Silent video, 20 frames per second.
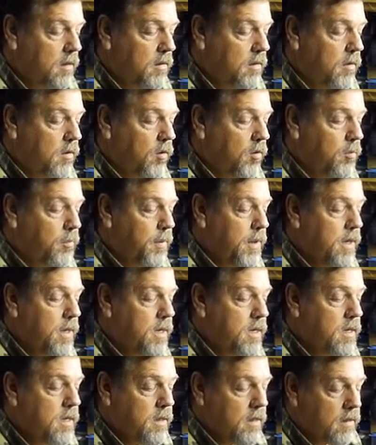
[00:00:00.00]

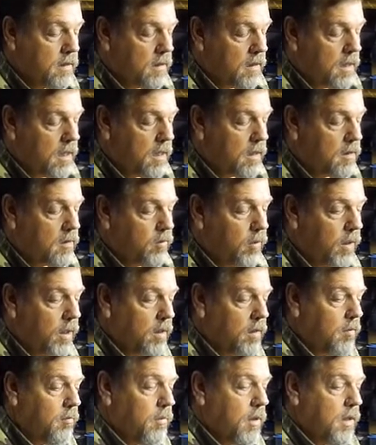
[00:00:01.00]
grouping at
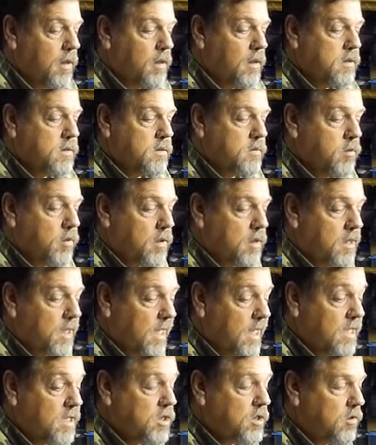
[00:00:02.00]
20 meters with
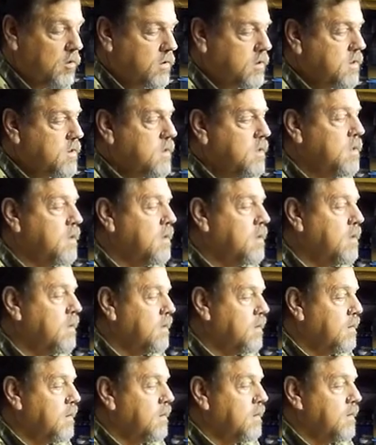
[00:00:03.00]
10 shots.
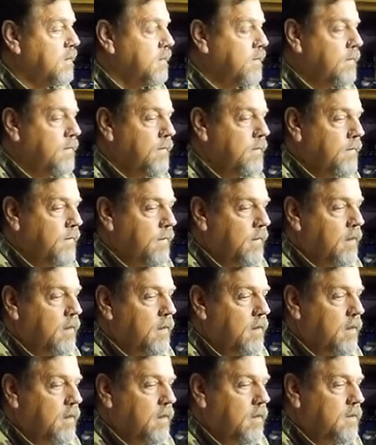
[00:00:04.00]

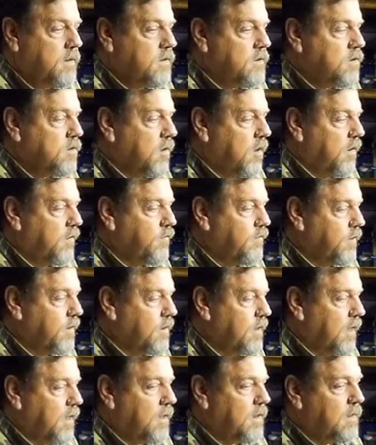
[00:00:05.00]
So after
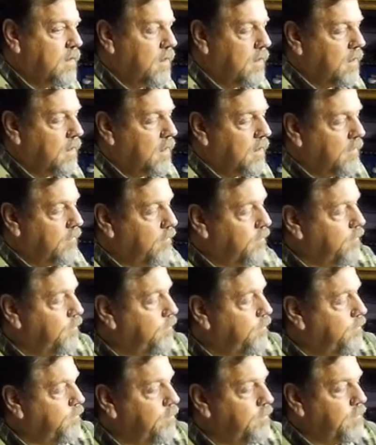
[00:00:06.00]
that, I've
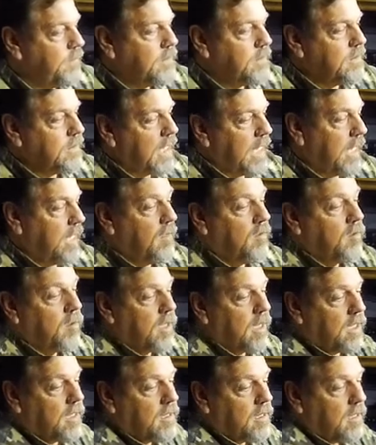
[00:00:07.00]
had a
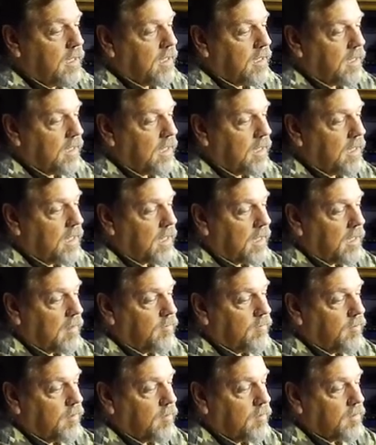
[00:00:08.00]
look at and again
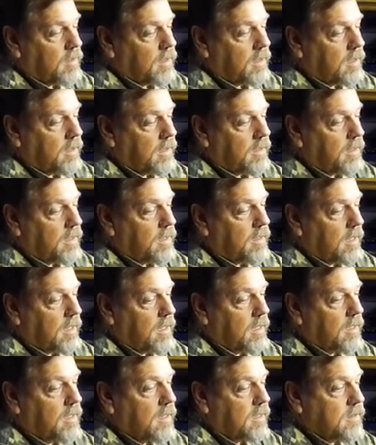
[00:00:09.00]
reviewed the gun and
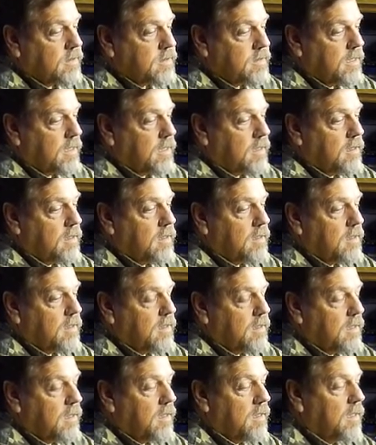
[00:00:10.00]
realized that